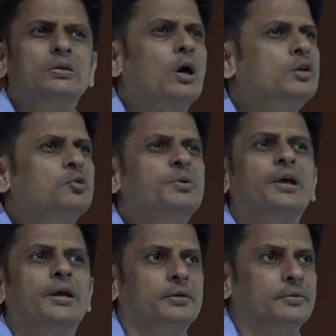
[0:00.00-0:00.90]
not to be
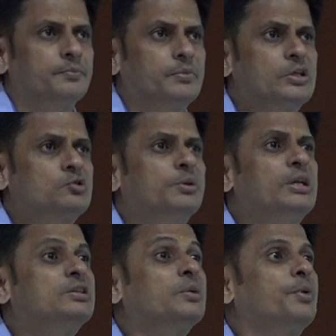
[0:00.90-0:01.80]
read, is to be
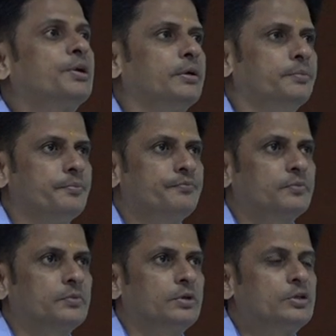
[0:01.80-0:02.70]
interpreted,
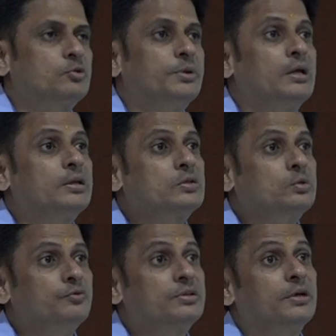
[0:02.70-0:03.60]
is to be
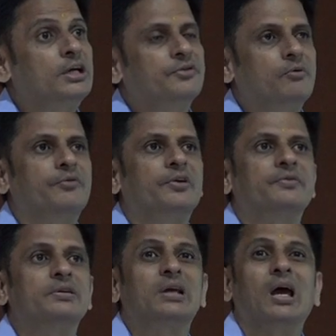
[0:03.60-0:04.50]
understood with right frame of
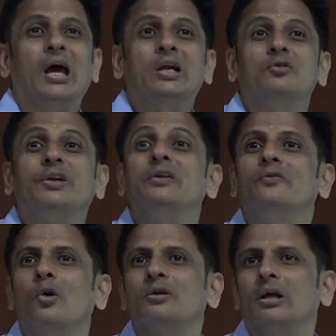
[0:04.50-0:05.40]
reference and to be
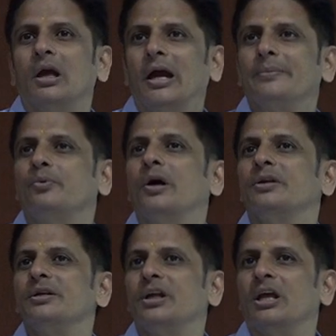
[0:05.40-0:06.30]
invoked at point
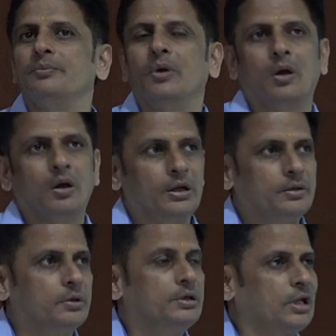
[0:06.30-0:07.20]
in time
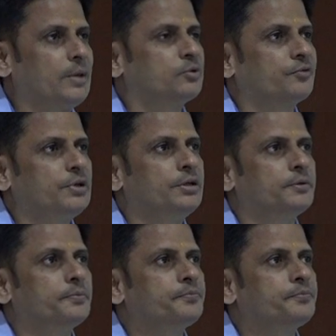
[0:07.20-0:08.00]
in times of need.